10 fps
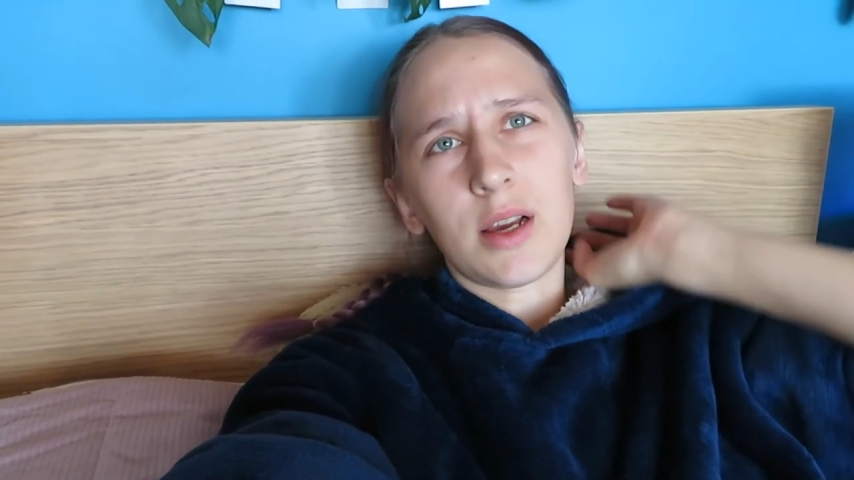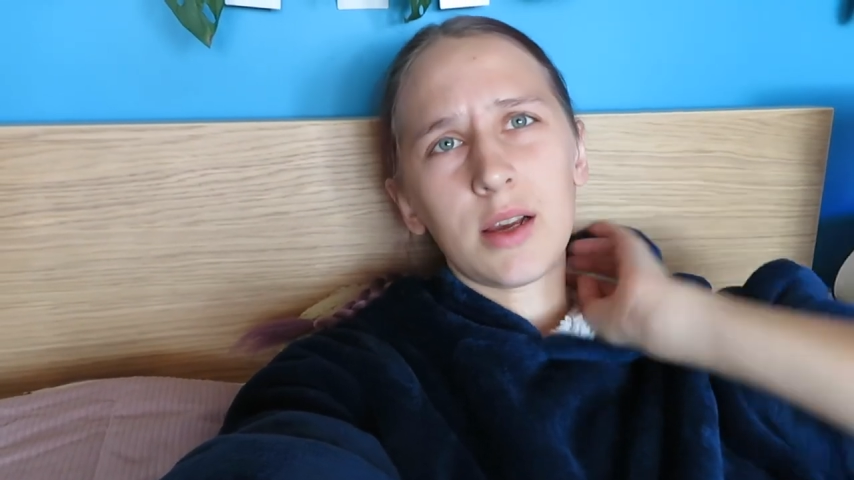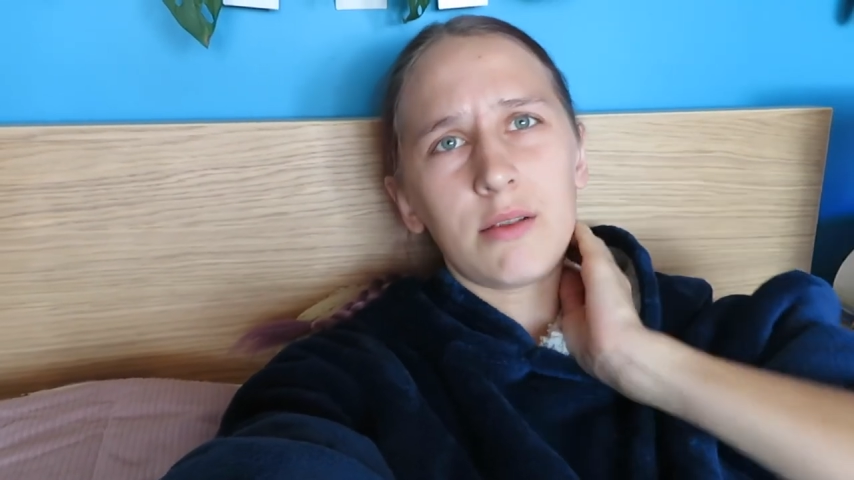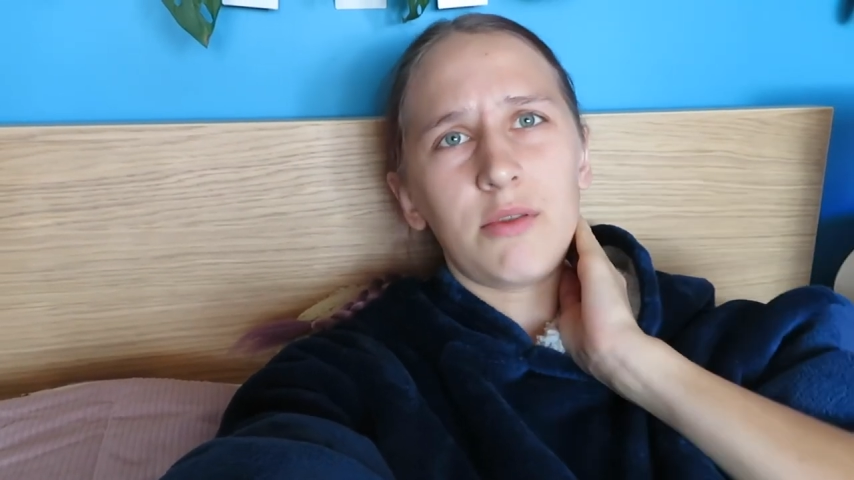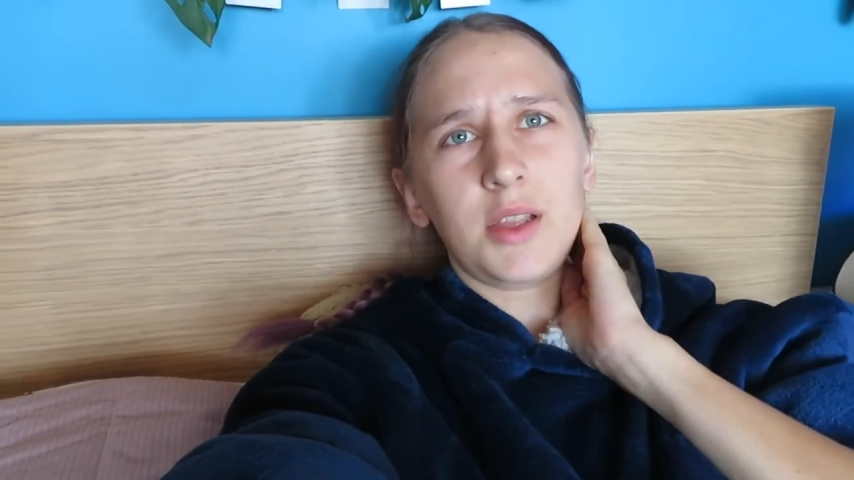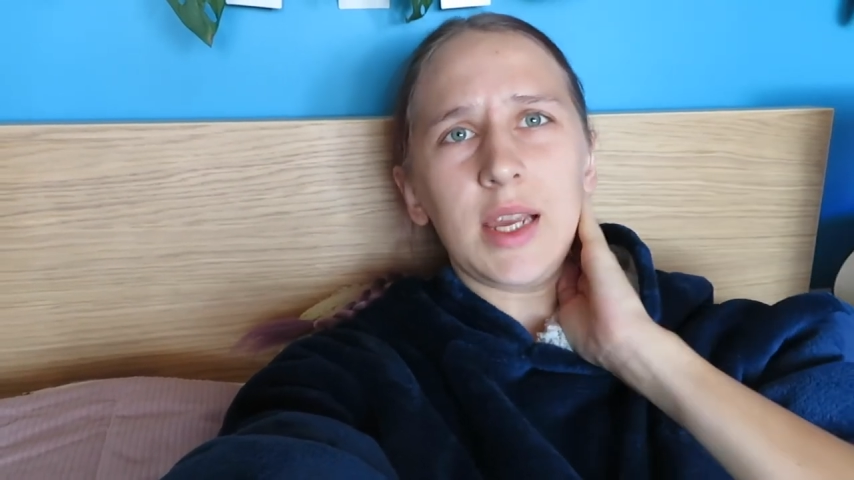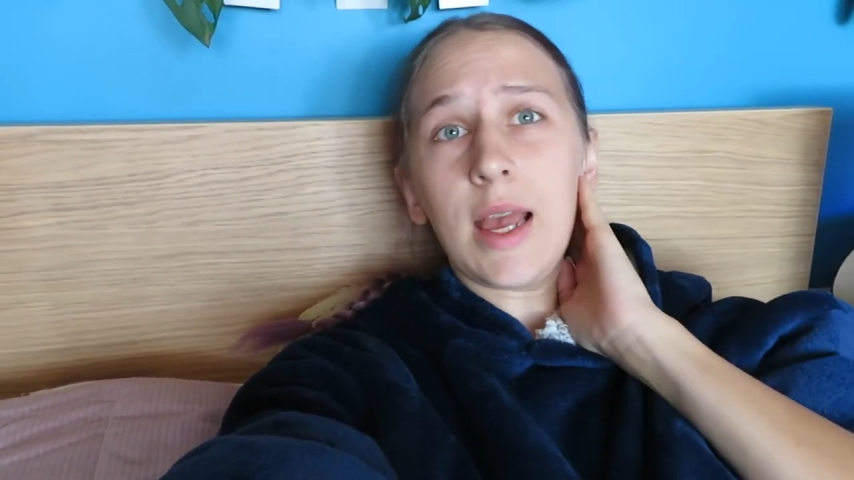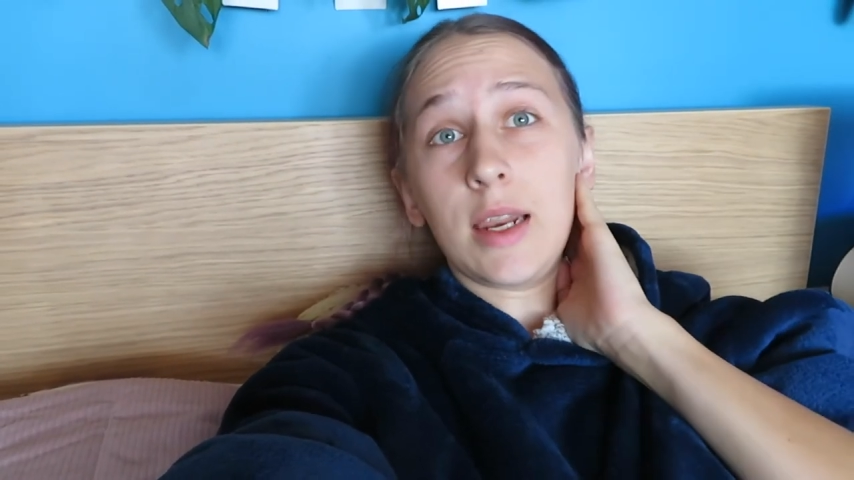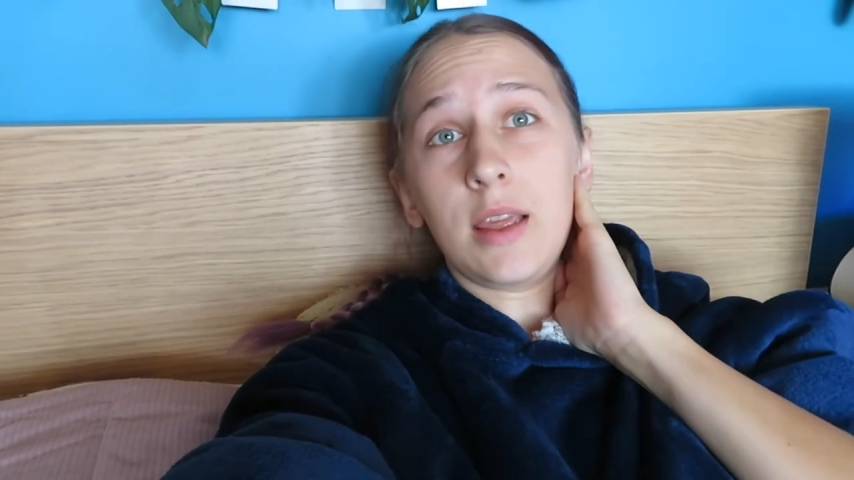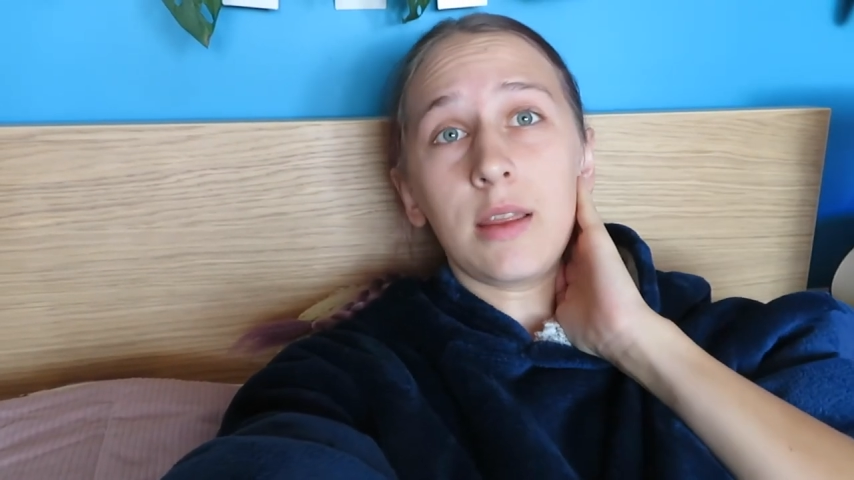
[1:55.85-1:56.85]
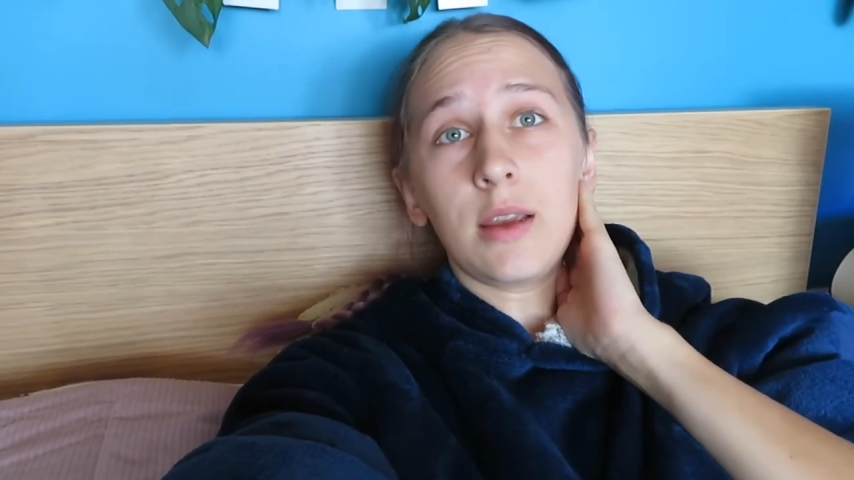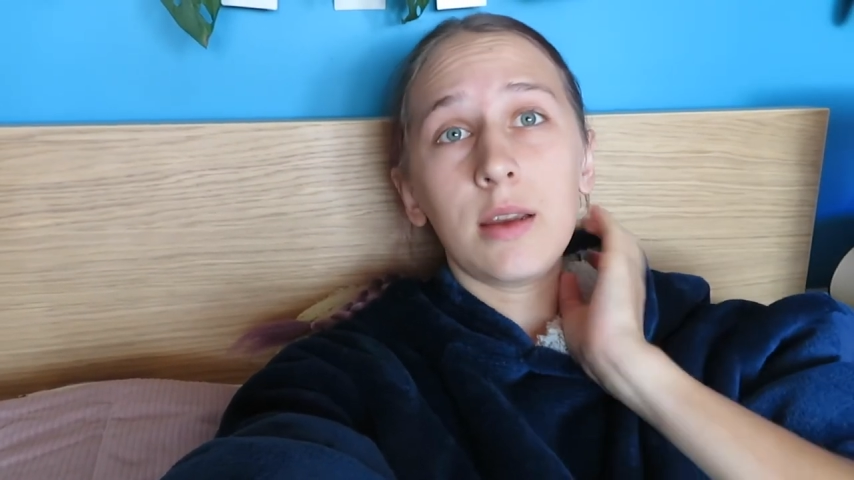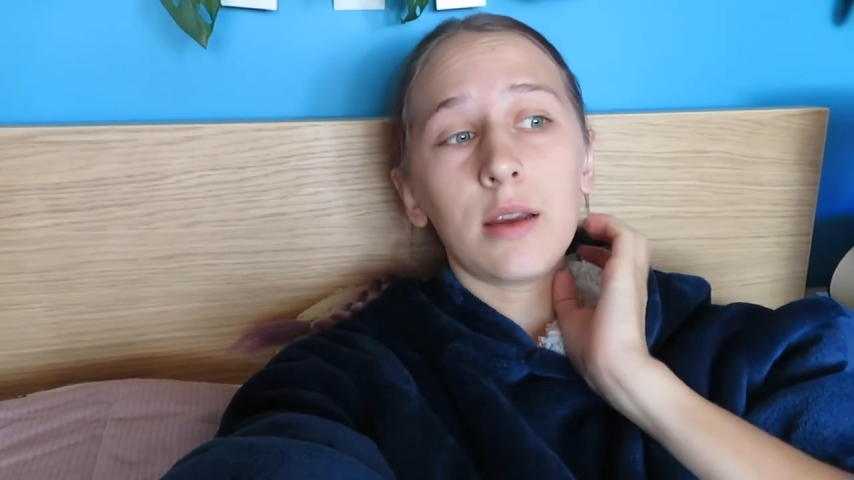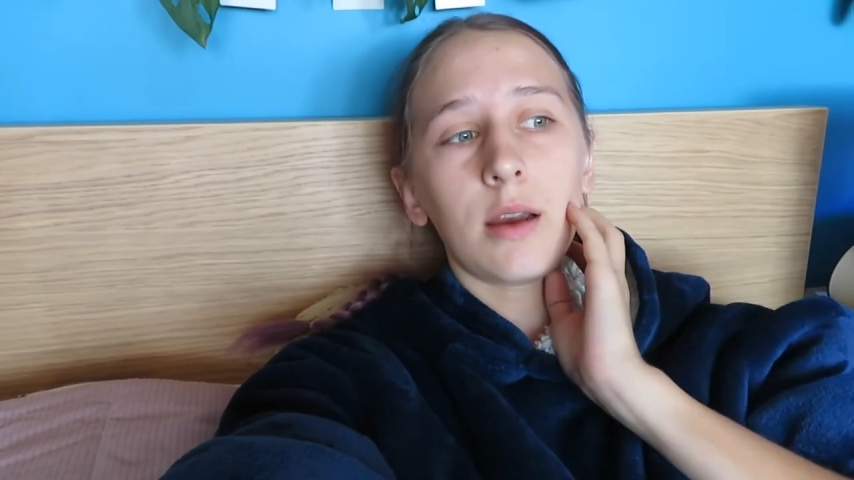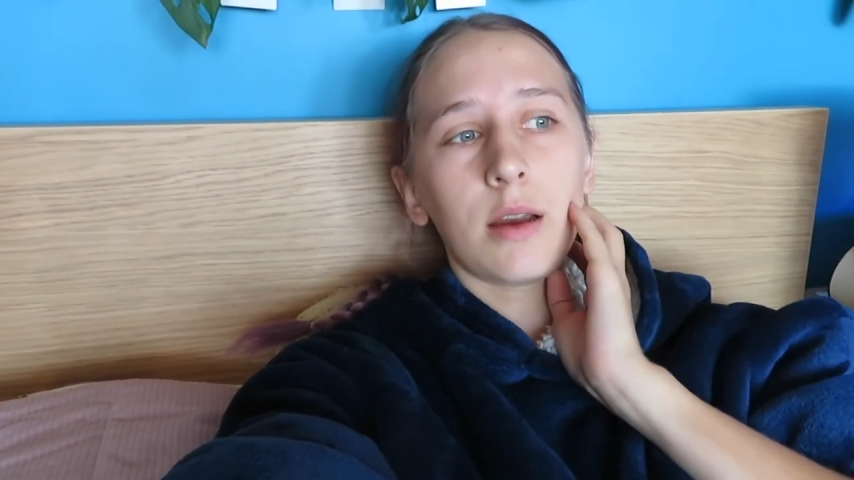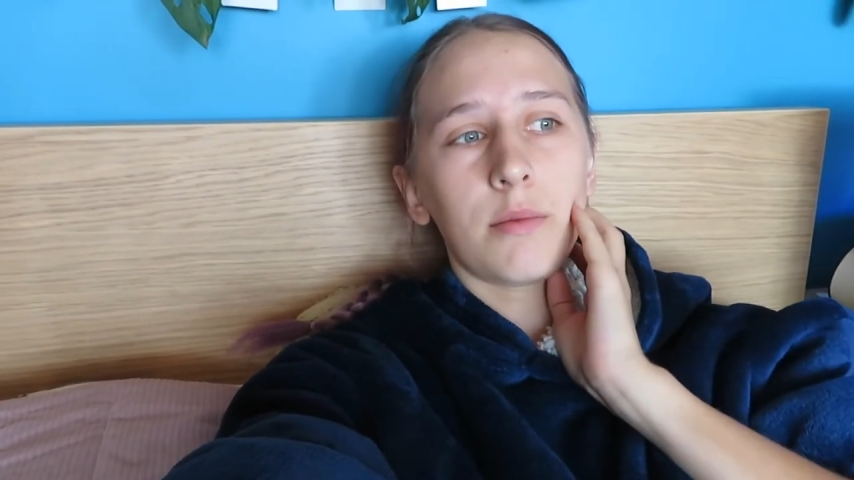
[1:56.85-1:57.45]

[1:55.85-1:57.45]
aren't really anything.